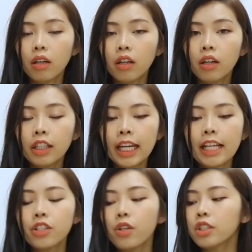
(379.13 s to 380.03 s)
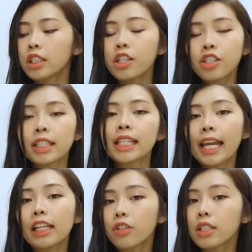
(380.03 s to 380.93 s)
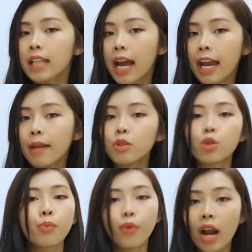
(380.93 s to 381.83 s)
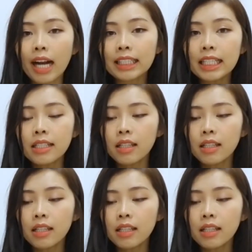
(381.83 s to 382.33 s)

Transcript: Okay, so just take your time to practice